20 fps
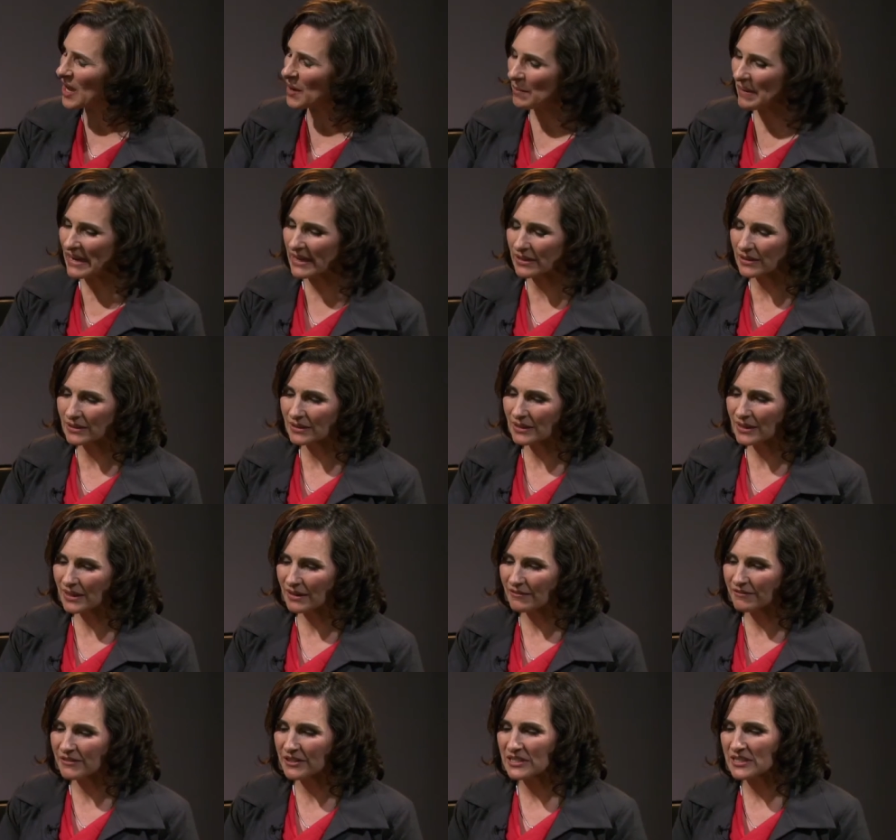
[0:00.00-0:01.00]
Michael,
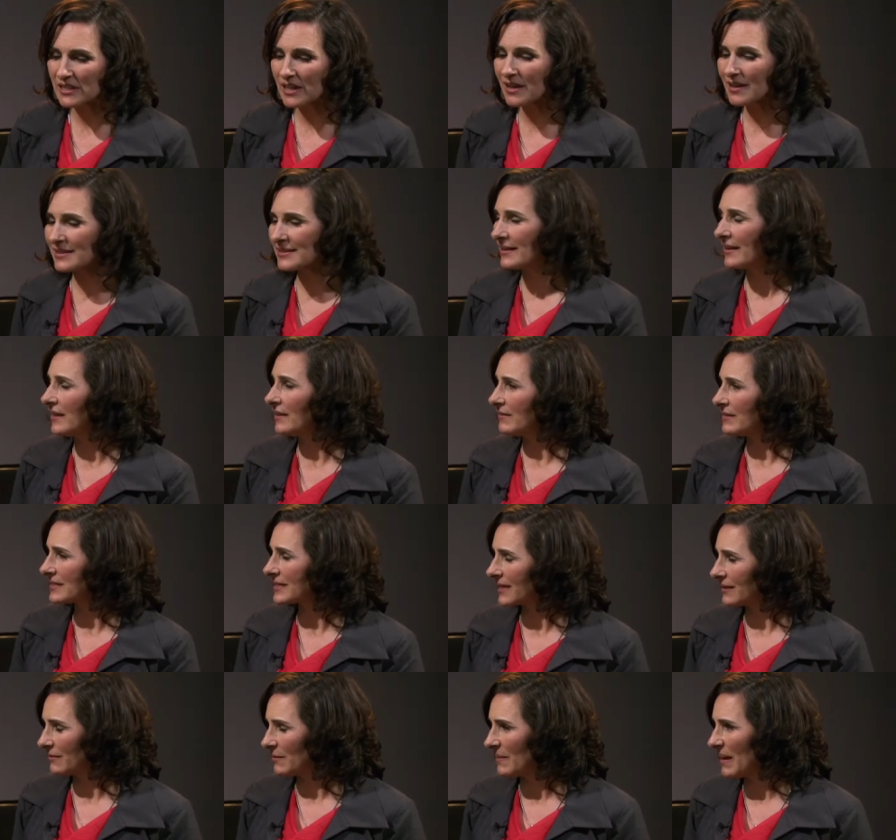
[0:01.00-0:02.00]
for as long as any of us
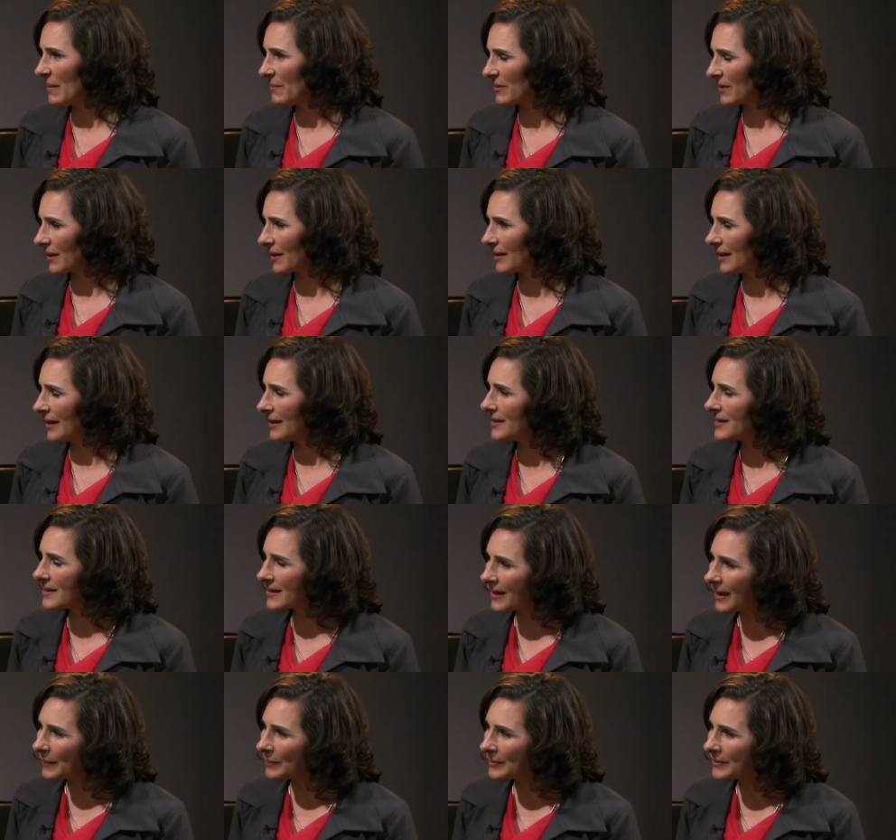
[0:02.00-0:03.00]
can remember, Canadian
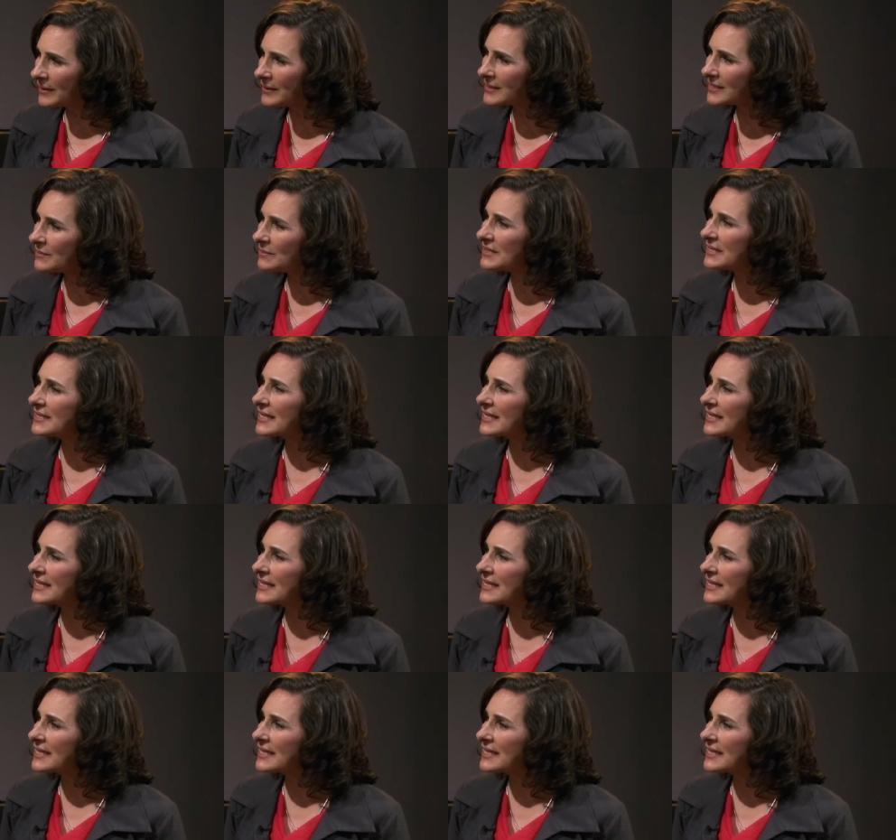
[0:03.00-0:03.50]
couples have been